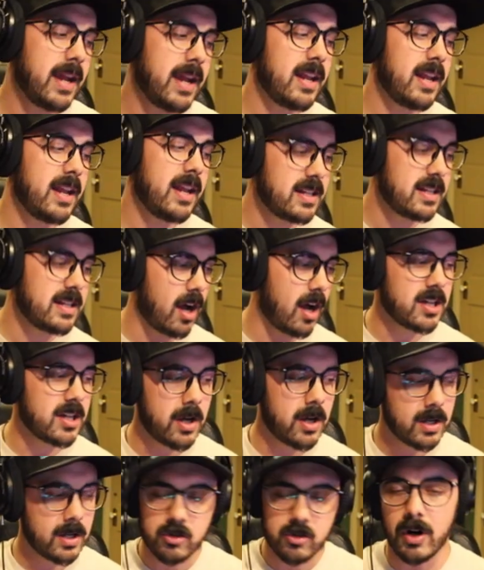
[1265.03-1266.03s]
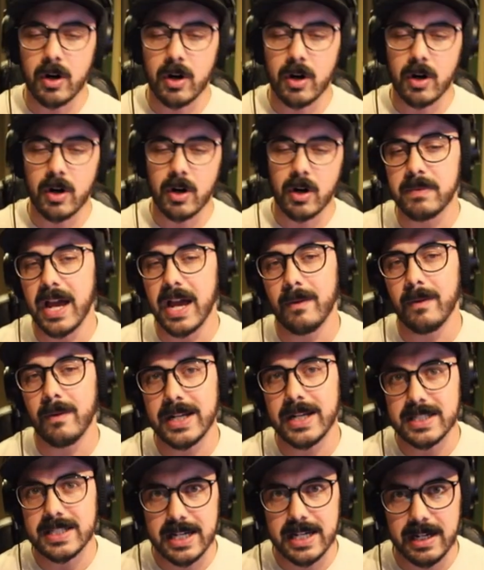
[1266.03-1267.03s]
mean, it's also a trope that
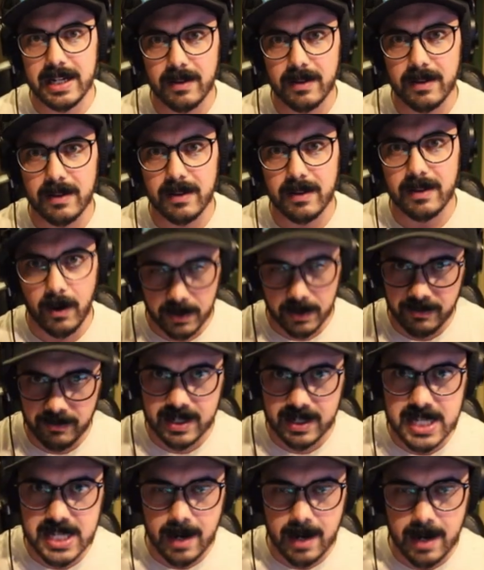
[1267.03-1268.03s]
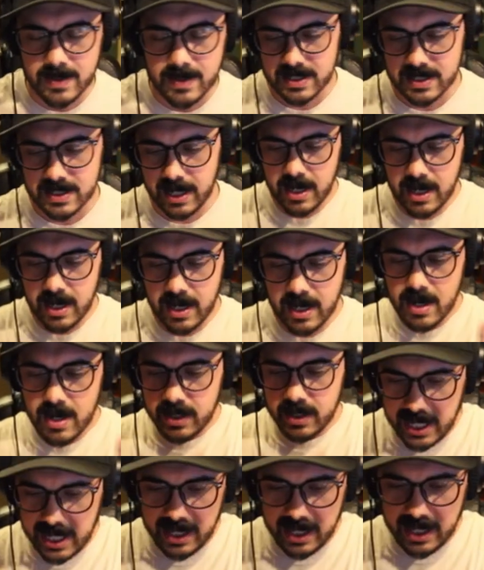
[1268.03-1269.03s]
we see all the freaking time is like
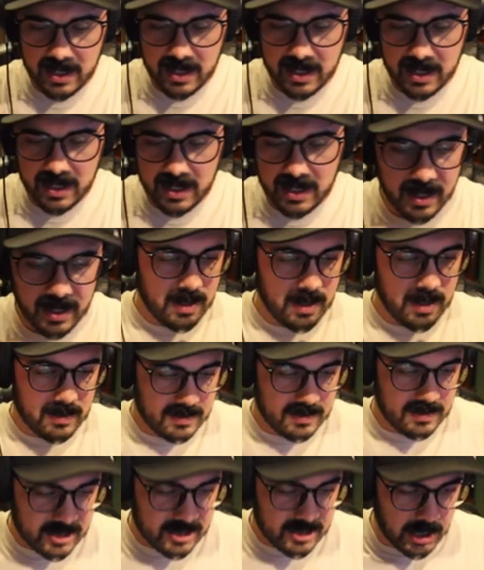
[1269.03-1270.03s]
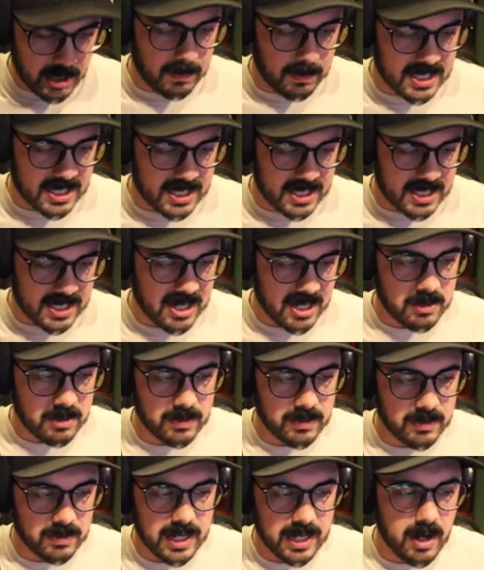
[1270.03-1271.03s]
kid. Super
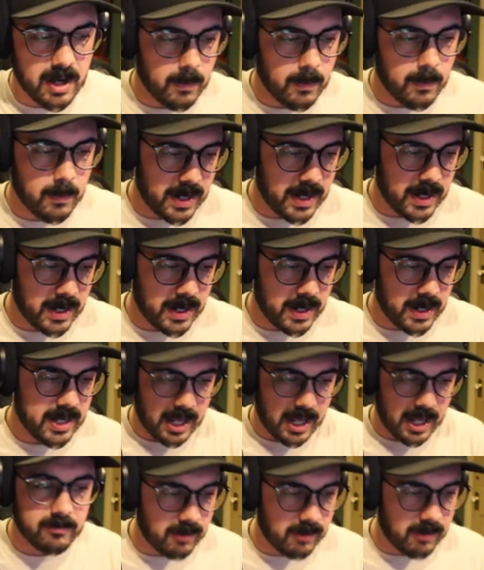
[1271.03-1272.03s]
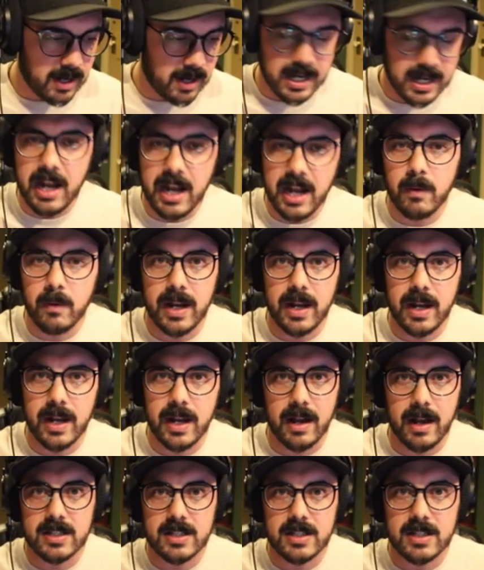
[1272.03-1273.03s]
special that nobody, like rarely anyone
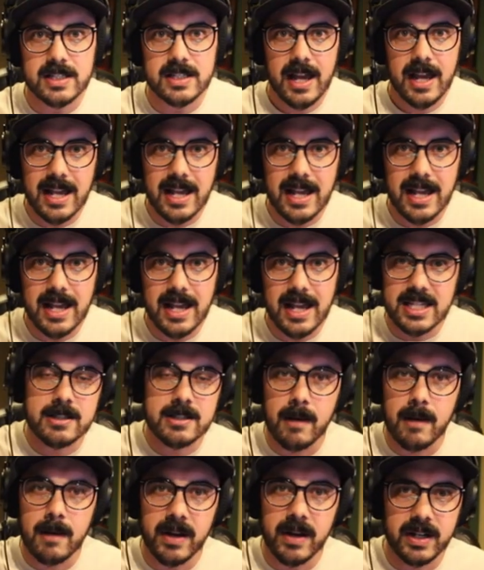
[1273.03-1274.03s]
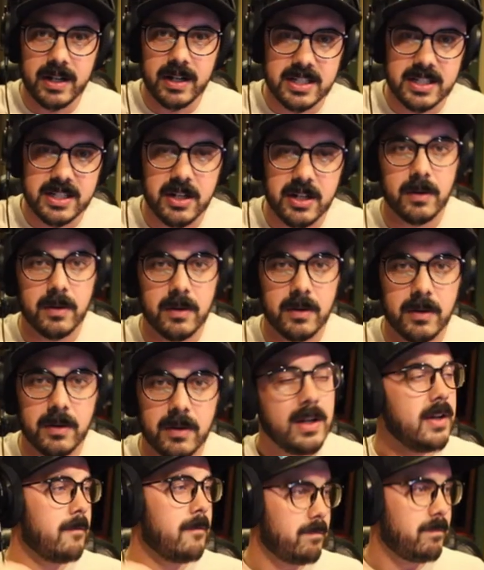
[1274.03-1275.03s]
else has this ability to do,
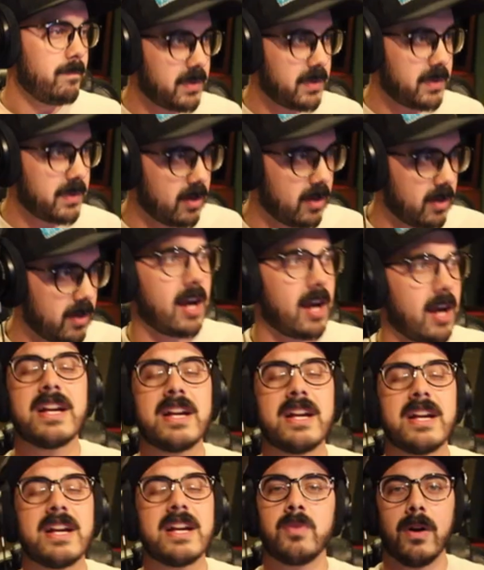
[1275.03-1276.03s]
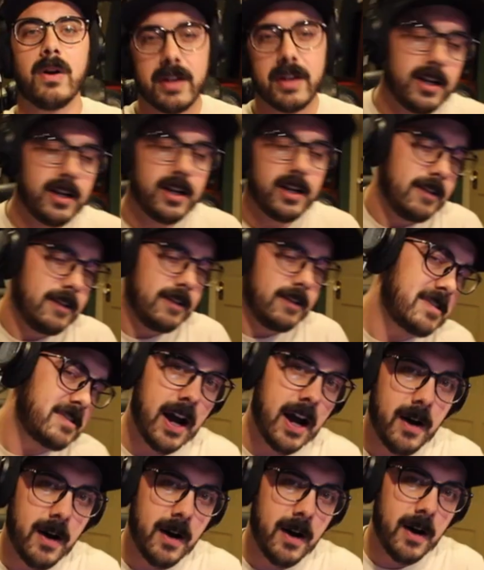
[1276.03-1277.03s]
goes off, saves the world.
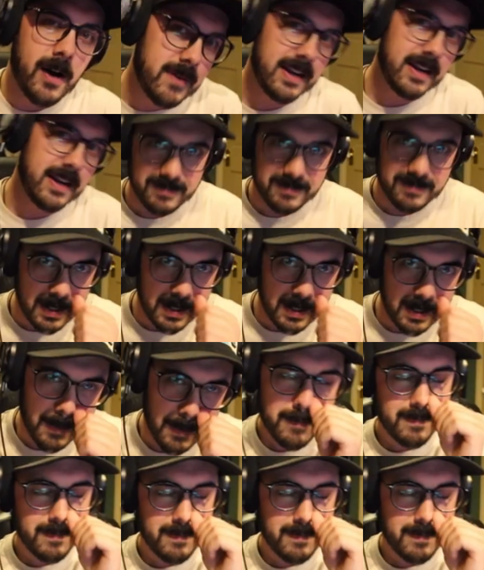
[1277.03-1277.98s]
So I mean, you know,